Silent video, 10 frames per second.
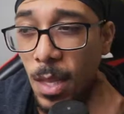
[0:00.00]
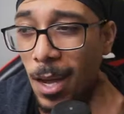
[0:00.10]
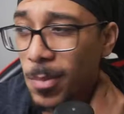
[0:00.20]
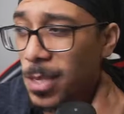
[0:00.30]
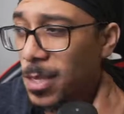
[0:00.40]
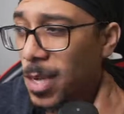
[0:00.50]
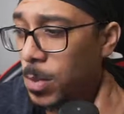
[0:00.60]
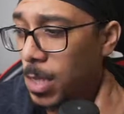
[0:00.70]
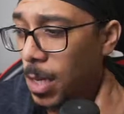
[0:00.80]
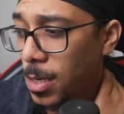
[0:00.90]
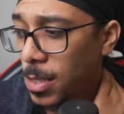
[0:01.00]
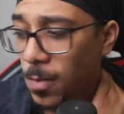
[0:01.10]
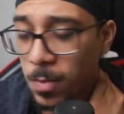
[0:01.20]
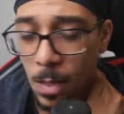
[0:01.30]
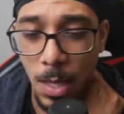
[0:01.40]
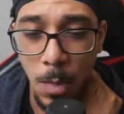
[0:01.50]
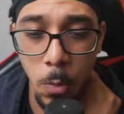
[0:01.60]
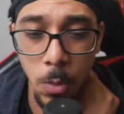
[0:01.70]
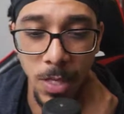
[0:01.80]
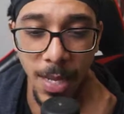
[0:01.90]
This time slot is definitely a lot
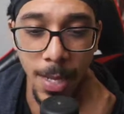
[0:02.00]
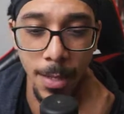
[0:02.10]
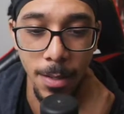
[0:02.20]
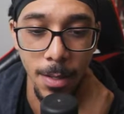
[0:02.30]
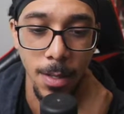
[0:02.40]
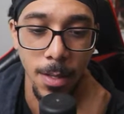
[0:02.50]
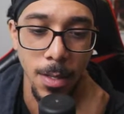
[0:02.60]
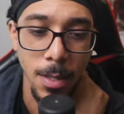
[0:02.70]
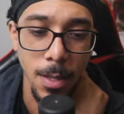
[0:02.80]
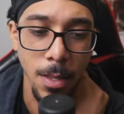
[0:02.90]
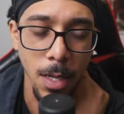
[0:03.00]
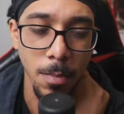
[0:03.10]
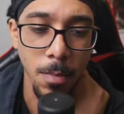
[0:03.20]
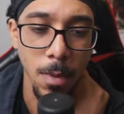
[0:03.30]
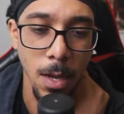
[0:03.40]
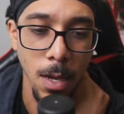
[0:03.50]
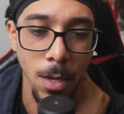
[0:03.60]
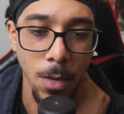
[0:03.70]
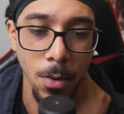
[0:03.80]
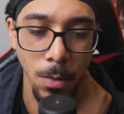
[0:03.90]
more dead than my
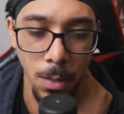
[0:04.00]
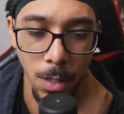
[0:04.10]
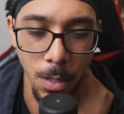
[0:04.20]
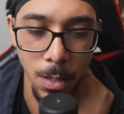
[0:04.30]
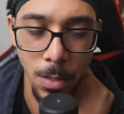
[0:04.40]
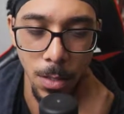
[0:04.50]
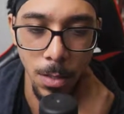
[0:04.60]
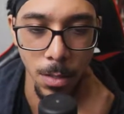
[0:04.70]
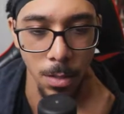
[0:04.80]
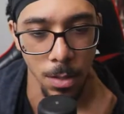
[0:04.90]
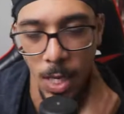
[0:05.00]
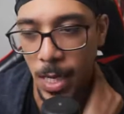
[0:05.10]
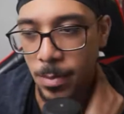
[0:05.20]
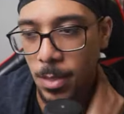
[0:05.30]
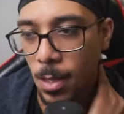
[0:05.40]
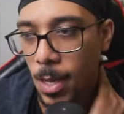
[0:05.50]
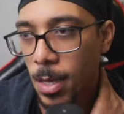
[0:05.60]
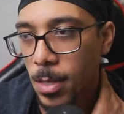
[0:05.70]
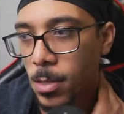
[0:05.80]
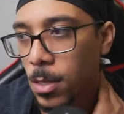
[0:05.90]
earlier time
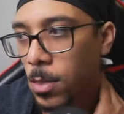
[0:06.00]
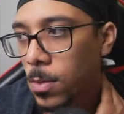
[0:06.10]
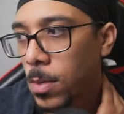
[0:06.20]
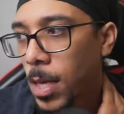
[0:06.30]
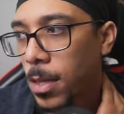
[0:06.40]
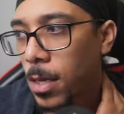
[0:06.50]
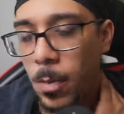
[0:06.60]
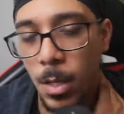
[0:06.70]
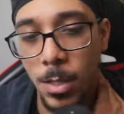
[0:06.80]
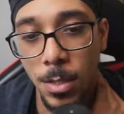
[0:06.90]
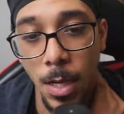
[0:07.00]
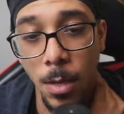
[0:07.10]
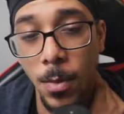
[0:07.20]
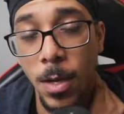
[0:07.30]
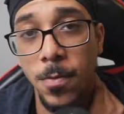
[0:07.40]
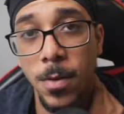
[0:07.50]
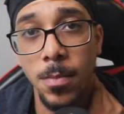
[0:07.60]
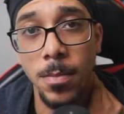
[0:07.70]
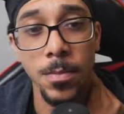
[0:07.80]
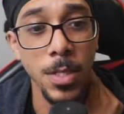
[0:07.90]
slot, so stay away
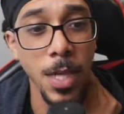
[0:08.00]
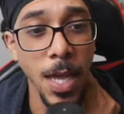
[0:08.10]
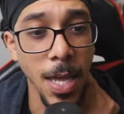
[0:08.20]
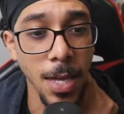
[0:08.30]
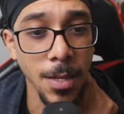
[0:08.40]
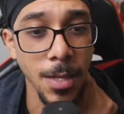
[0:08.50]
from 10